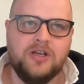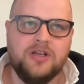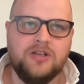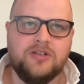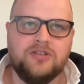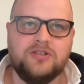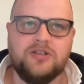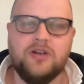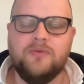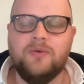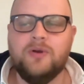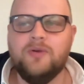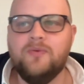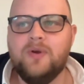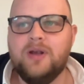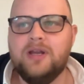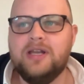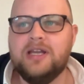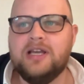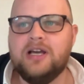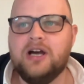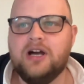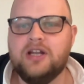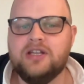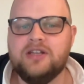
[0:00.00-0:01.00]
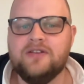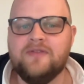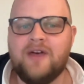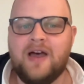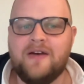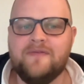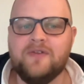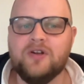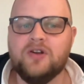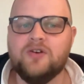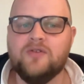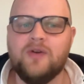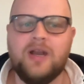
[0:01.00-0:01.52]
So we really kind of
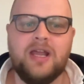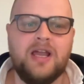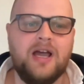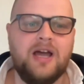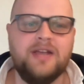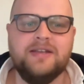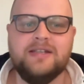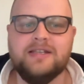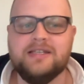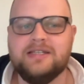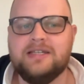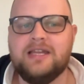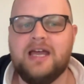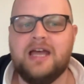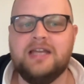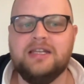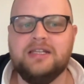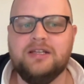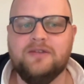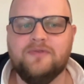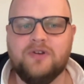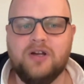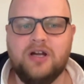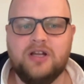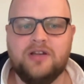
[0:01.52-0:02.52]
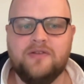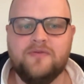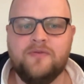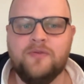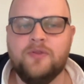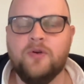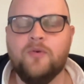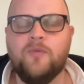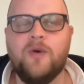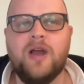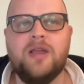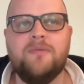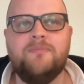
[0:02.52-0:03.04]
have a great understanding of kind of
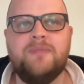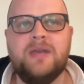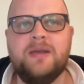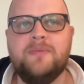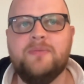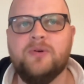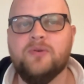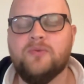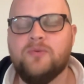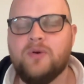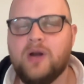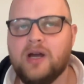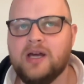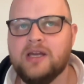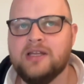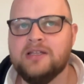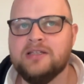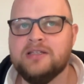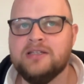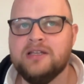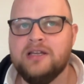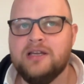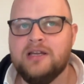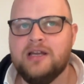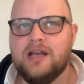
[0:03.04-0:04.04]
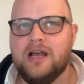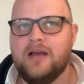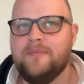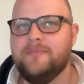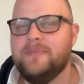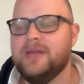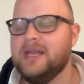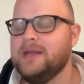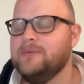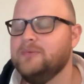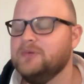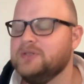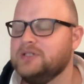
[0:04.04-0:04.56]
the way people write and
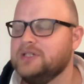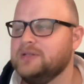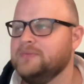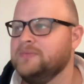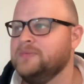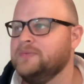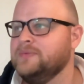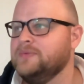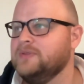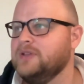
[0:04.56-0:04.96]
be able to